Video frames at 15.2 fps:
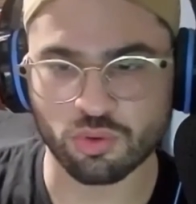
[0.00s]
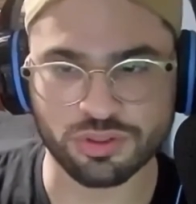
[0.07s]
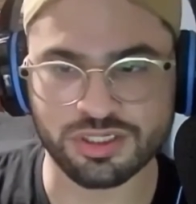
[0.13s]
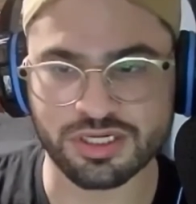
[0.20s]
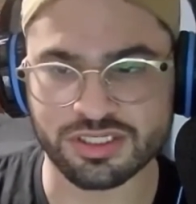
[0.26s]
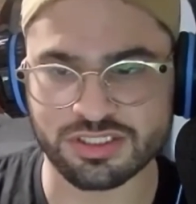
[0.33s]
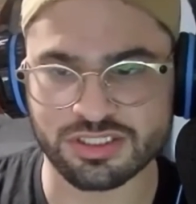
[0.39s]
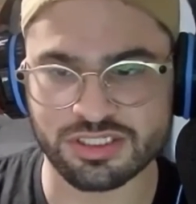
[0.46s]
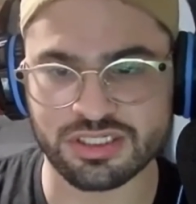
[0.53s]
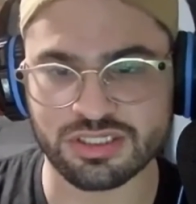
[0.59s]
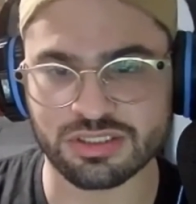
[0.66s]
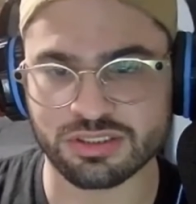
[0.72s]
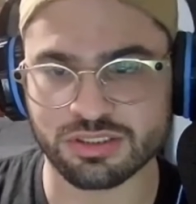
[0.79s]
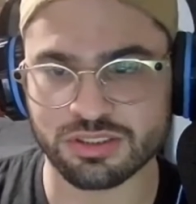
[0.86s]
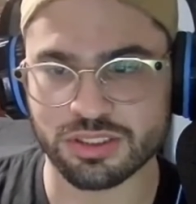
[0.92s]
He has
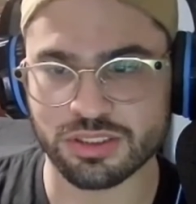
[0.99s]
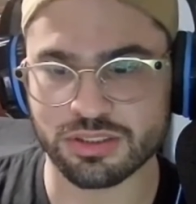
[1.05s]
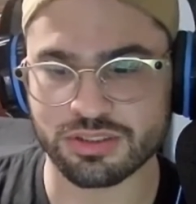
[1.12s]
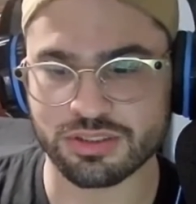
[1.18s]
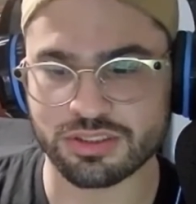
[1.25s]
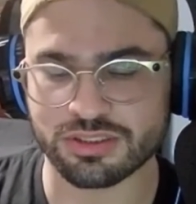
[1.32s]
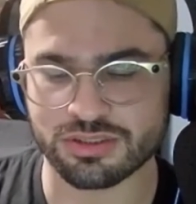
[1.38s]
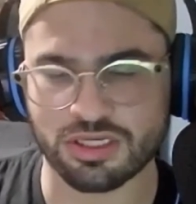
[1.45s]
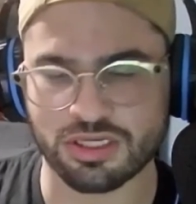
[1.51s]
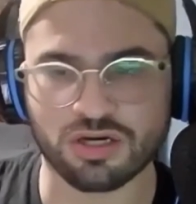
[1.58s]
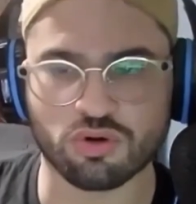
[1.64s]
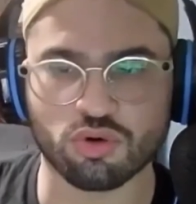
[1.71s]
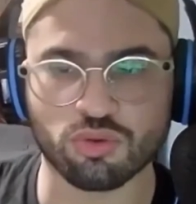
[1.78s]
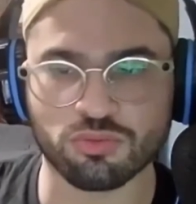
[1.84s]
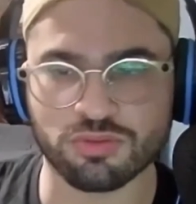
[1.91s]
seen this, not
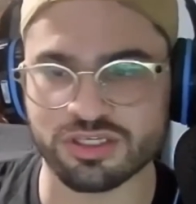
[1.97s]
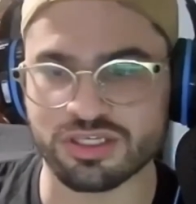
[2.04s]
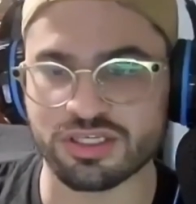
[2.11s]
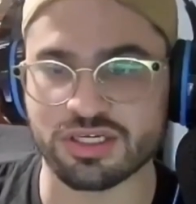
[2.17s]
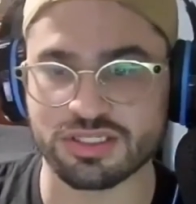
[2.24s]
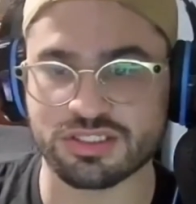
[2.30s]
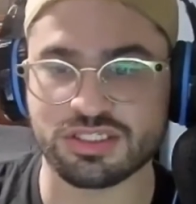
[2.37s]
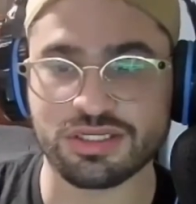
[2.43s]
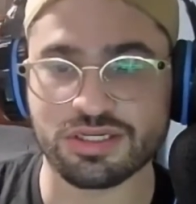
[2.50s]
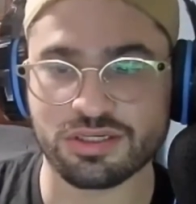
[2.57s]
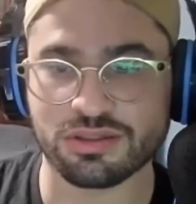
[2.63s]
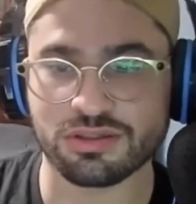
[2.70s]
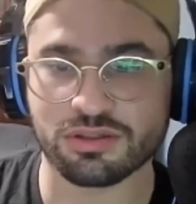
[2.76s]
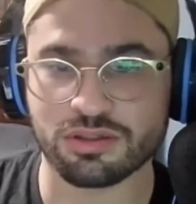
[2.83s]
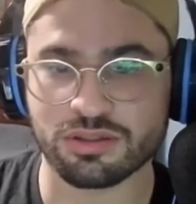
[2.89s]
cool, but he has
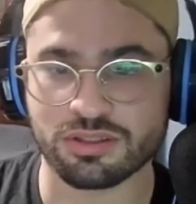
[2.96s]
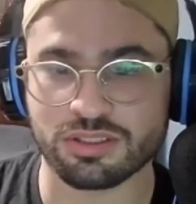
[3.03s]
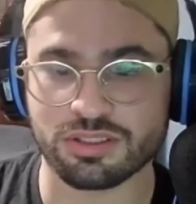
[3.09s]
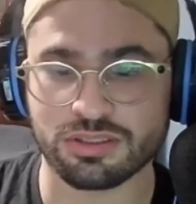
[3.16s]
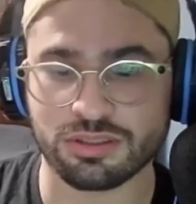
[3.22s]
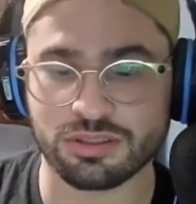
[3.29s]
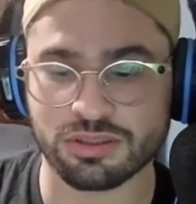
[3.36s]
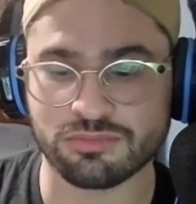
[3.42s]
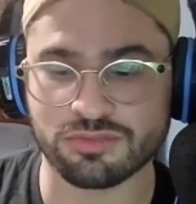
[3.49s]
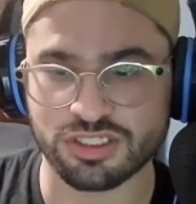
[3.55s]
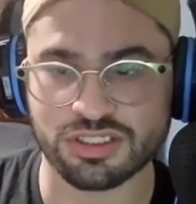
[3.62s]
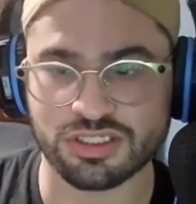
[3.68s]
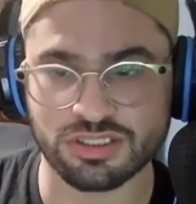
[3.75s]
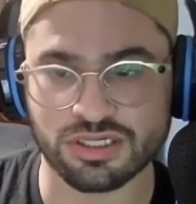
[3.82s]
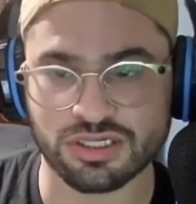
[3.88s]
seen the
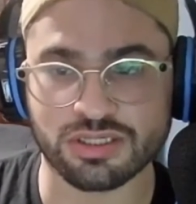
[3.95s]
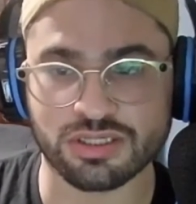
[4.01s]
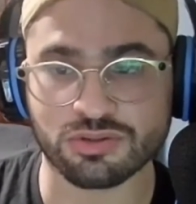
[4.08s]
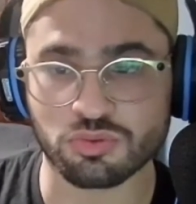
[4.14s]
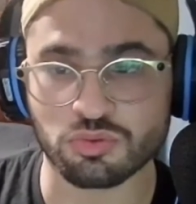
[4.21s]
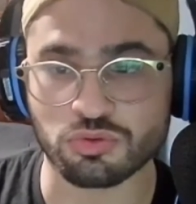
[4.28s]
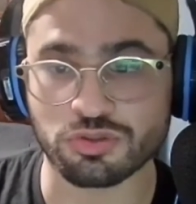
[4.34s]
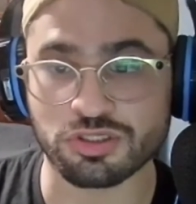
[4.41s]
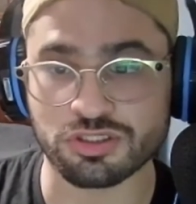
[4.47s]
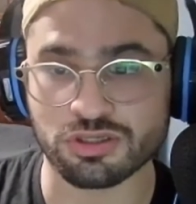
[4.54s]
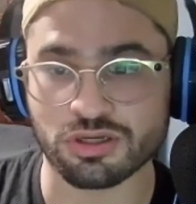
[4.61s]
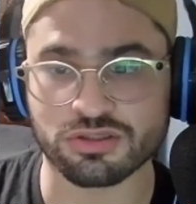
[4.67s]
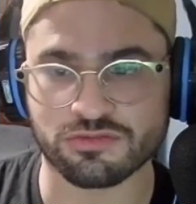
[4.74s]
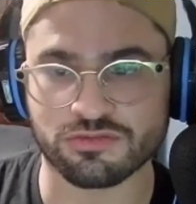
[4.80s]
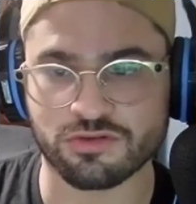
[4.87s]
Dickie die, who he
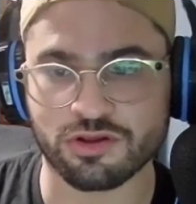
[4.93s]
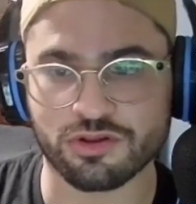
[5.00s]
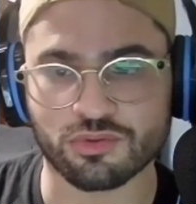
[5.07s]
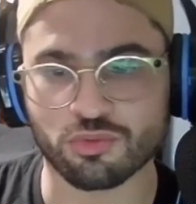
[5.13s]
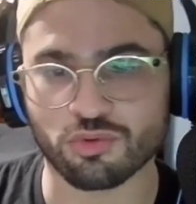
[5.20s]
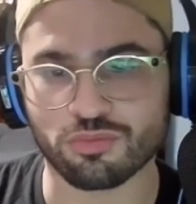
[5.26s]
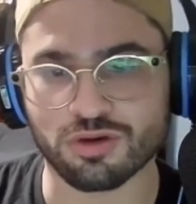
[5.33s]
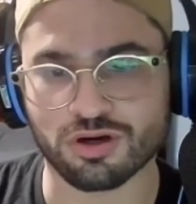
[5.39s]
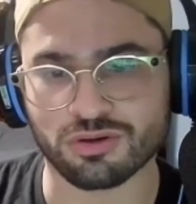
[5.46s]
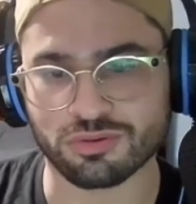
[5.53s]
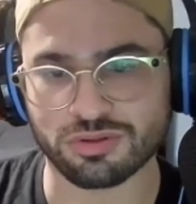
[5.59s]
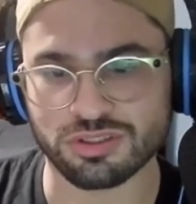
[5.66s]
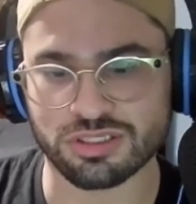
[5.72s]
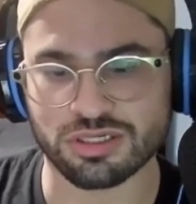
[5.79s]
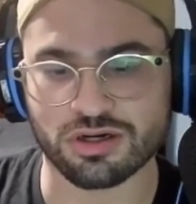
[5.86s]
saw as a father and role model.
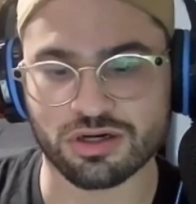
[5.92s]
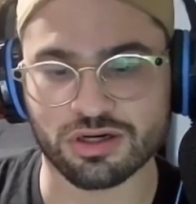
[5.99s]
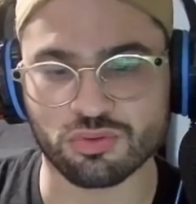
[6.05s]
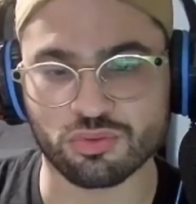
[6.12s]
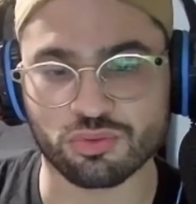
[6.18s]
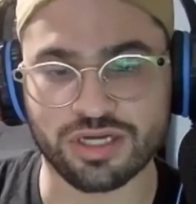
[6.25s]
And he's like, all right, cool.